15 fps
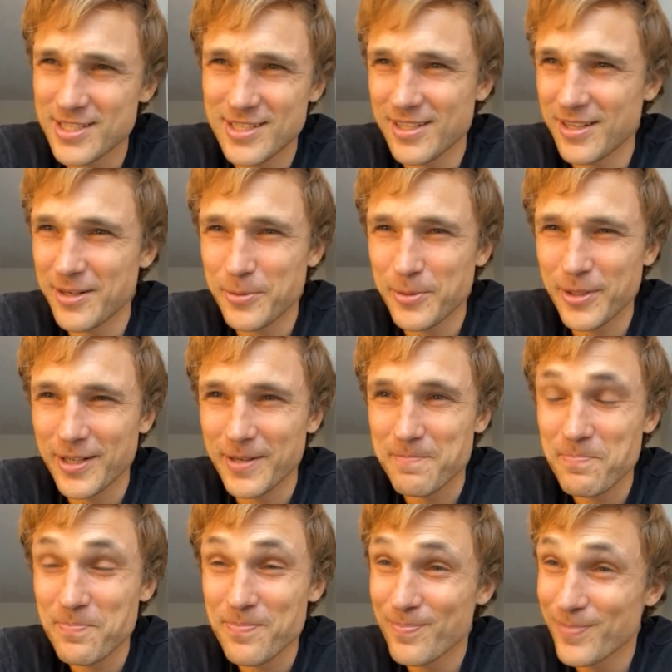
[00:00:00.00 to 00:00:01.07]
isn't going to work.
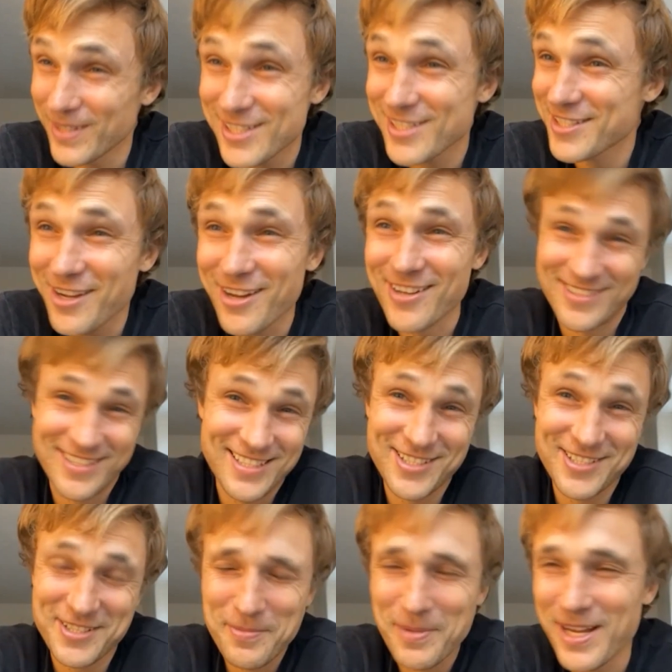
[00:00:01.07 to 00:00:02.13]
But it just does. It's
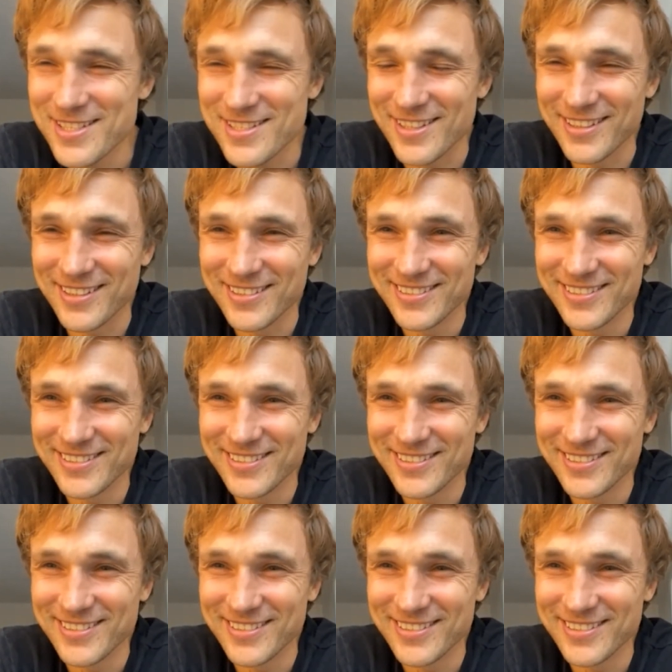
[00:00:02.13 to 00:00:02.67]
just amazing.